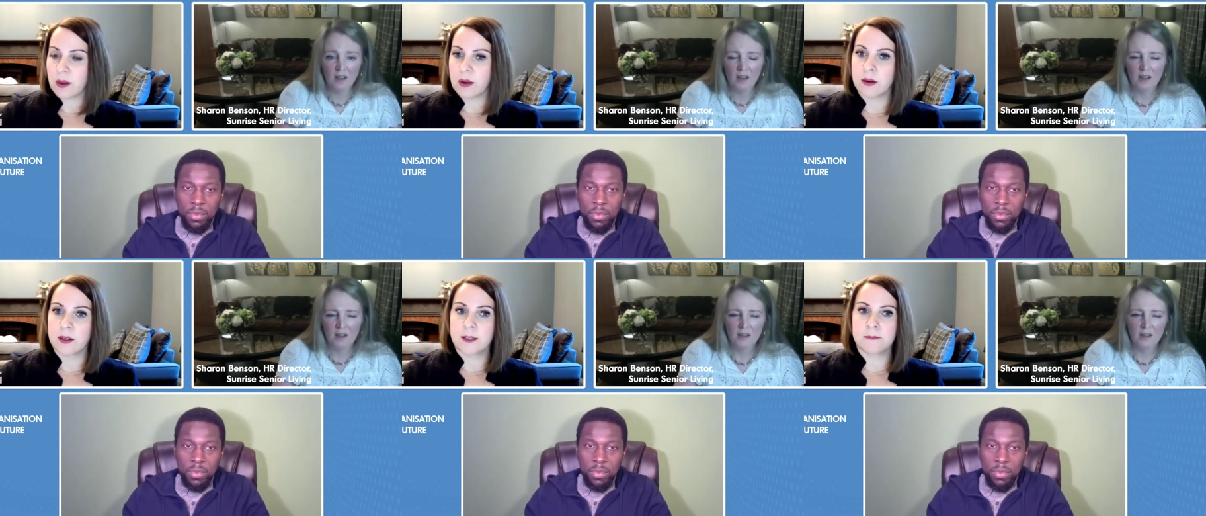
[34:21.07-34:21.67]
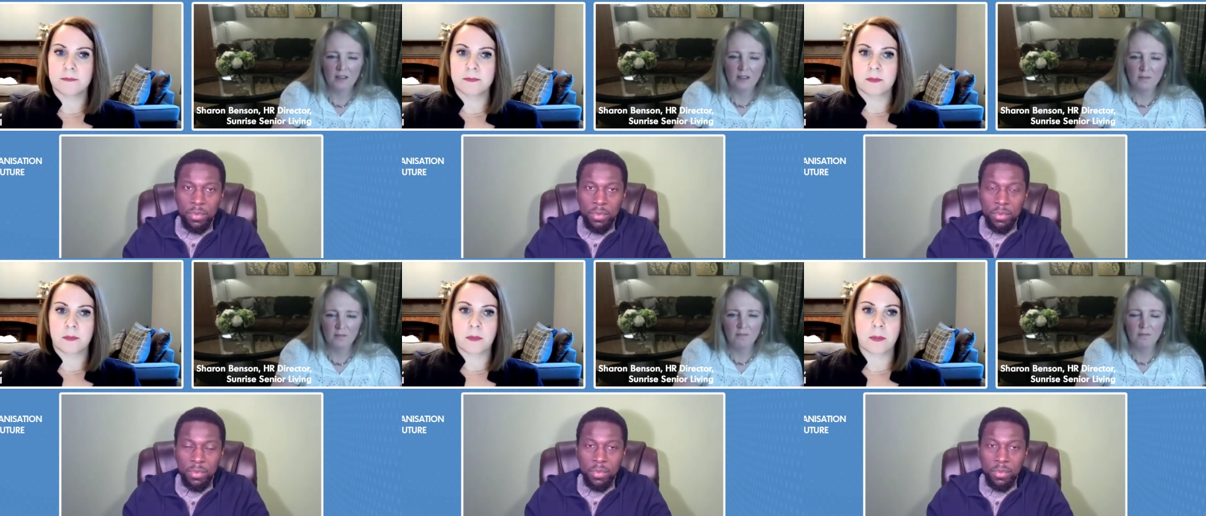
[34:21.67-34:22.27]

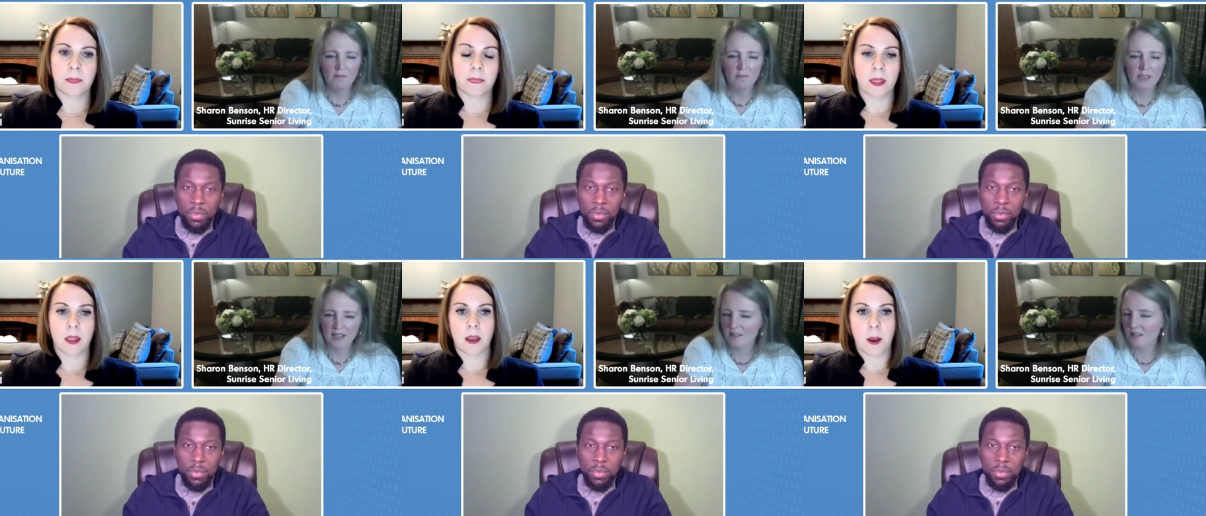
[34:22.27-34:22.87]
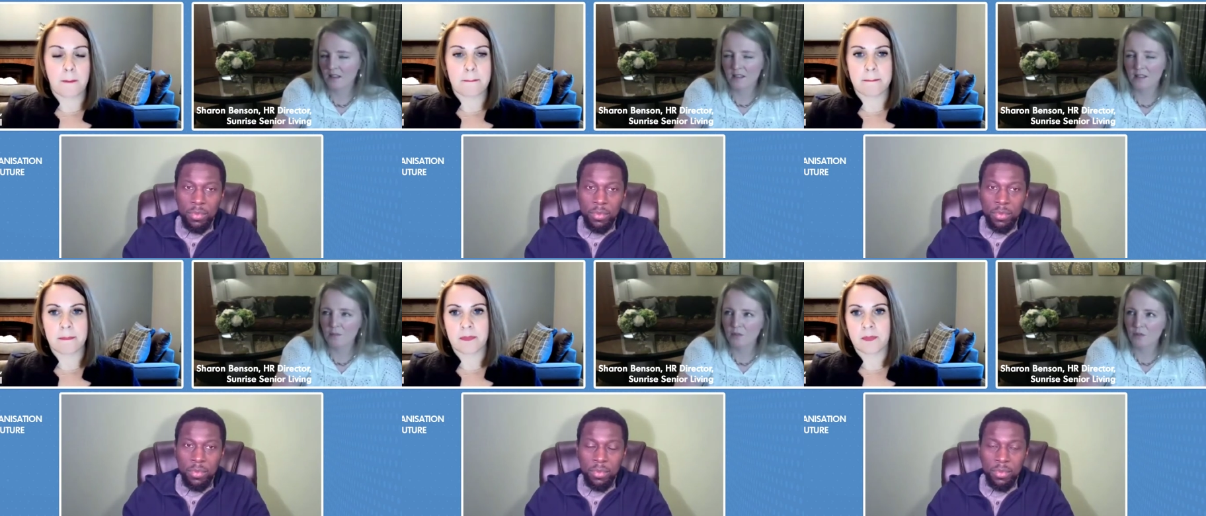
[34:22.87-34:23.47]
Speaker 1: Um, yes, I think I
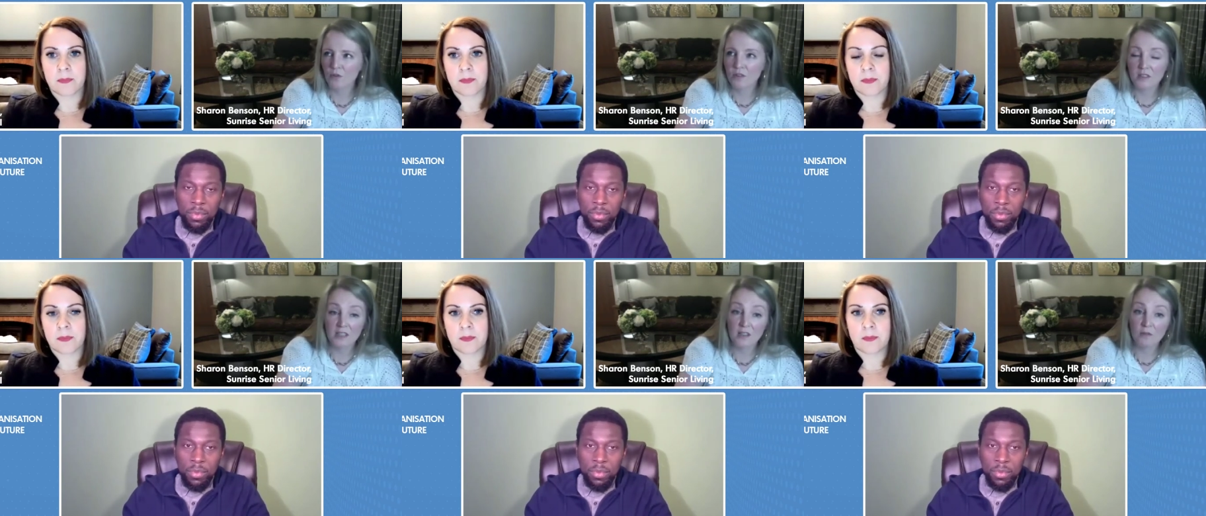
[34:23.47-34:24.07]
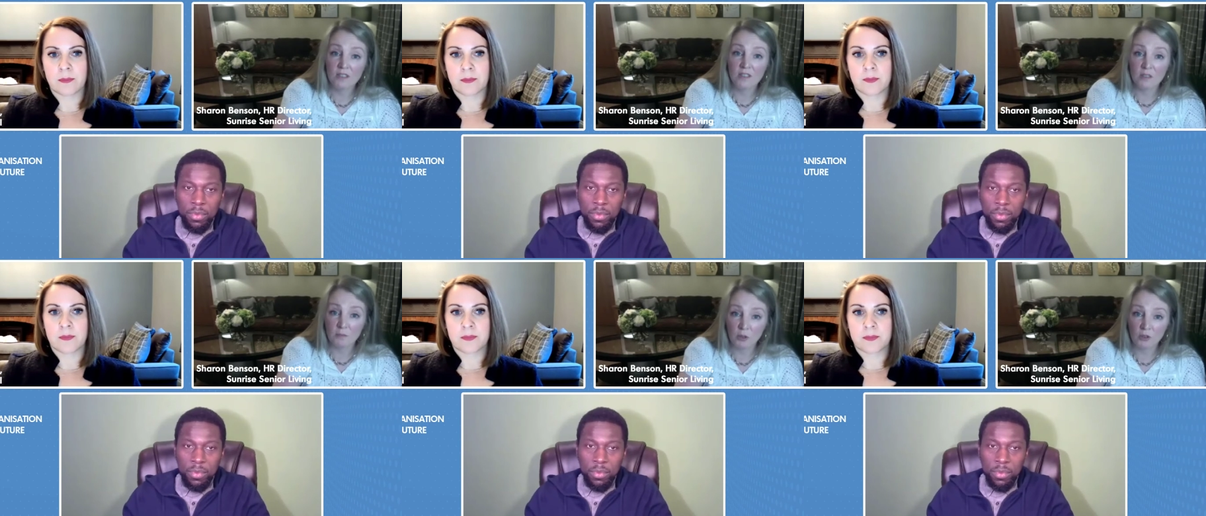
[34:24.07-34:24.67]
said before the CEO needs
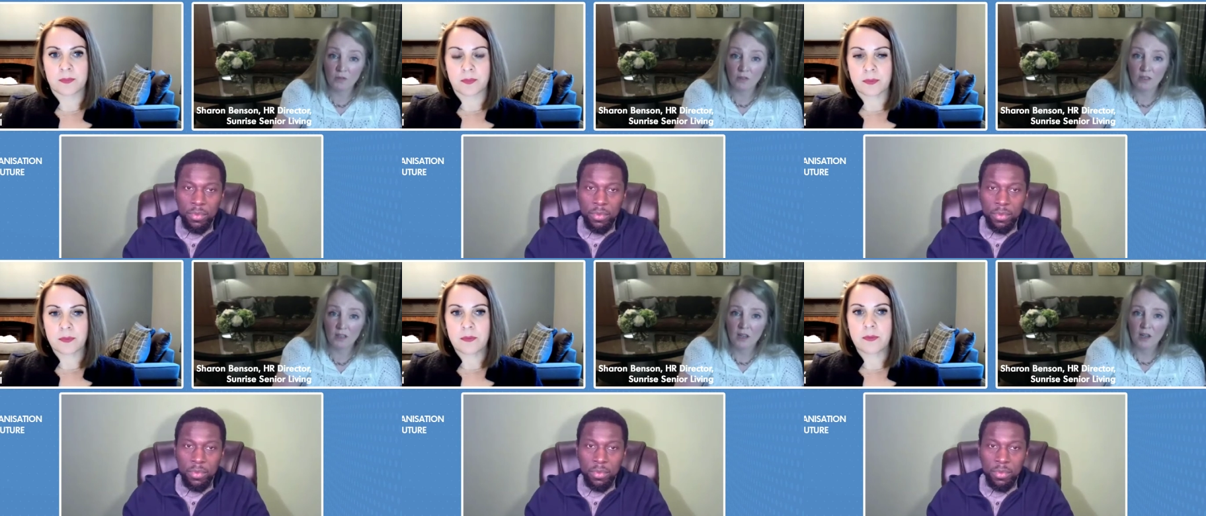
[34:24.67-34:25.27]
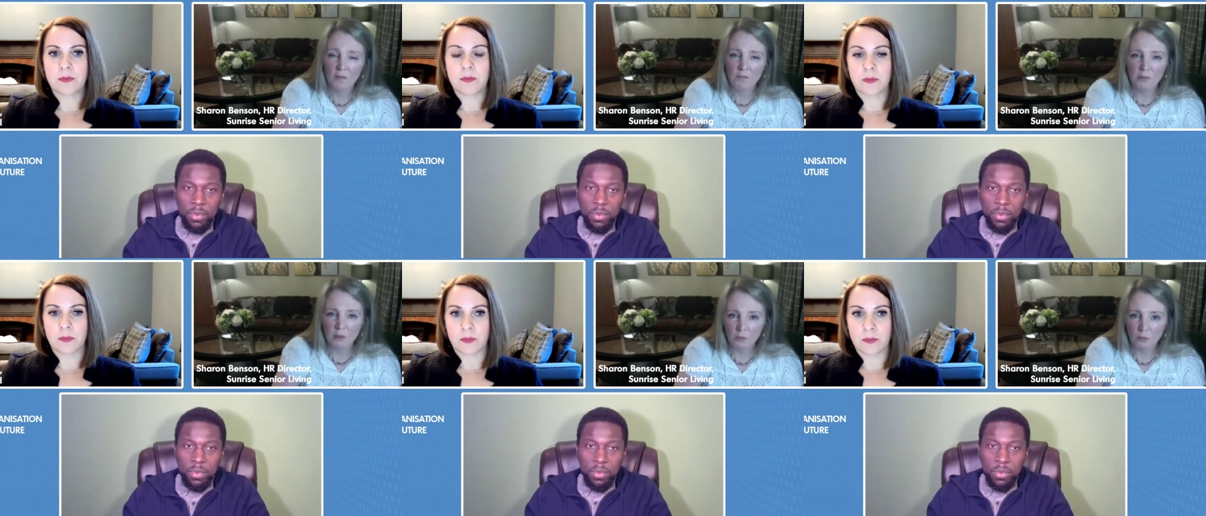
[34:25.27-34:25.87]
to sponsor it,
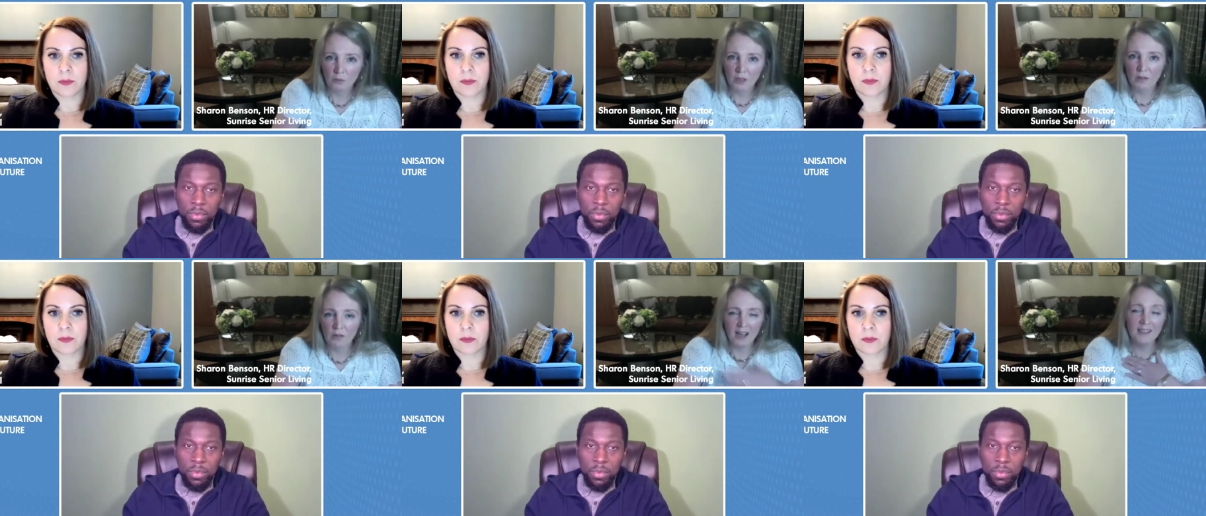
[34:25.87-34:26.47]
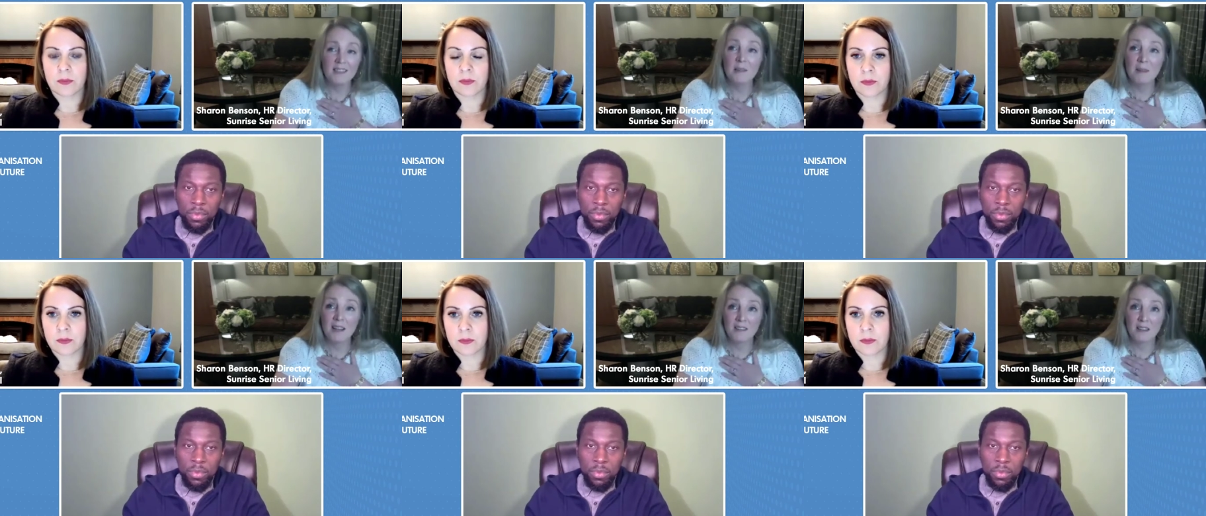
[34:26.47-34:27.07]
but you know I
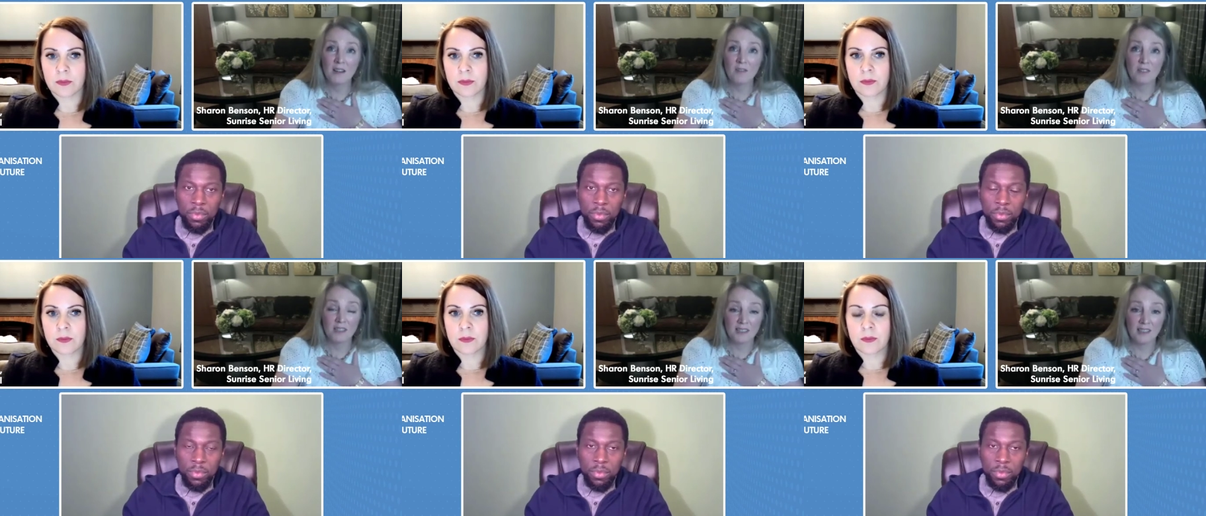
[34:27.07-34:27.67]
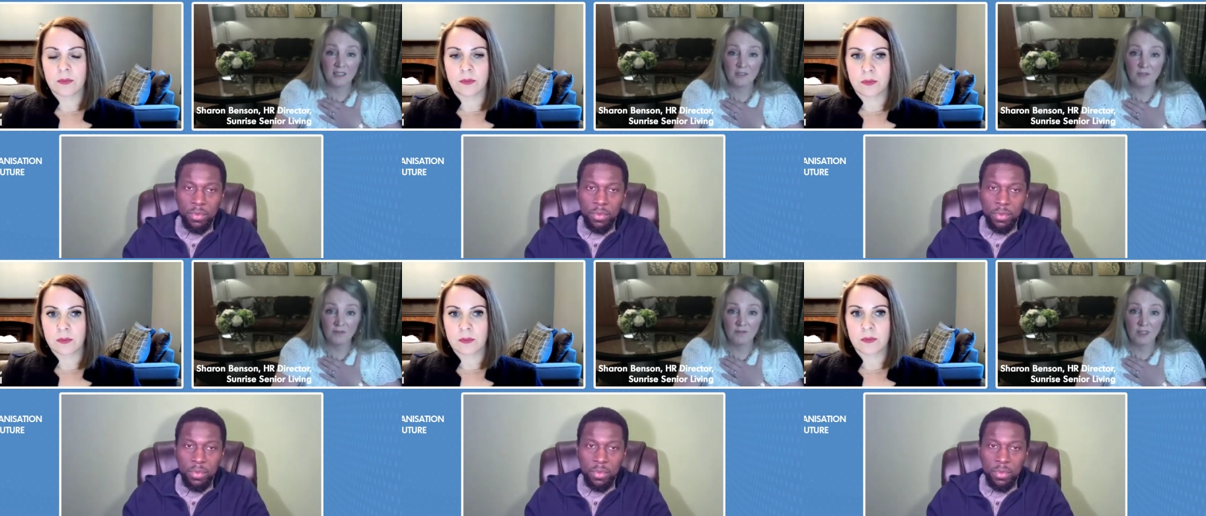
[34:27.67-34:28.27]
see myself as an
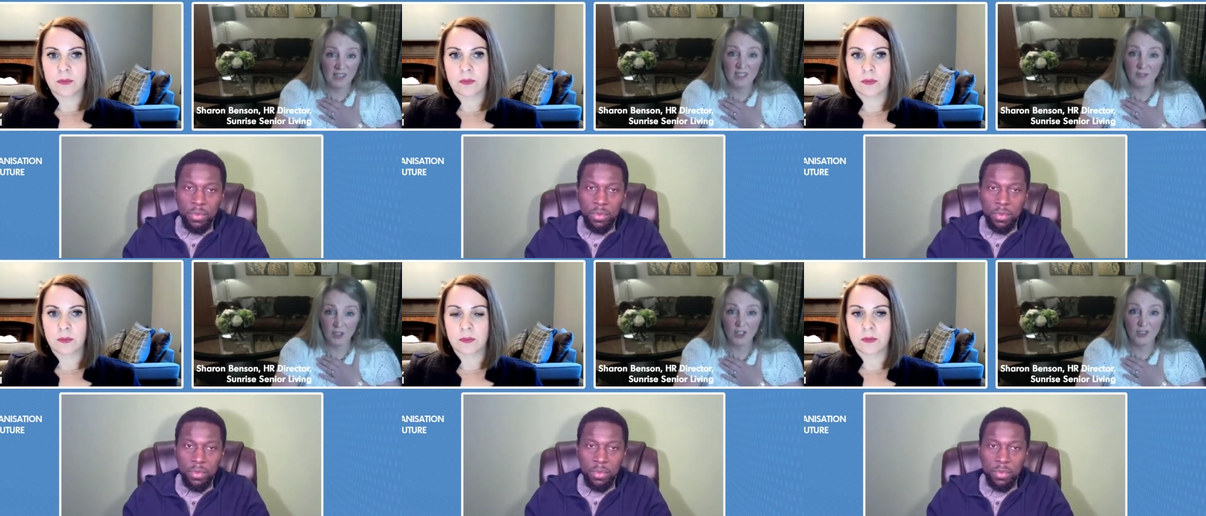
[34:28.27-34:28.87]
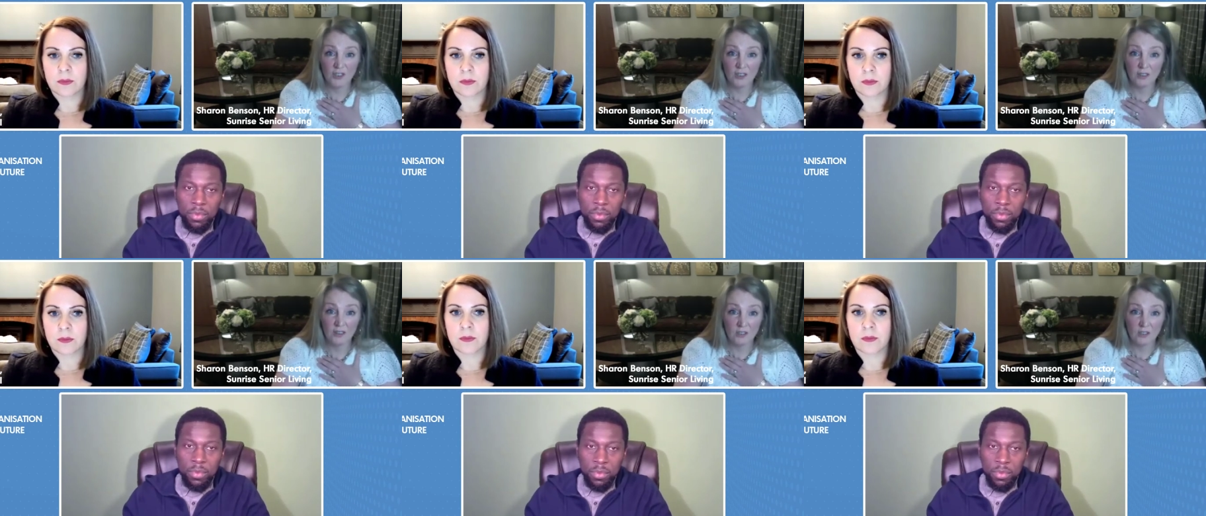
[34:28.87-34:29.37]
executive director first.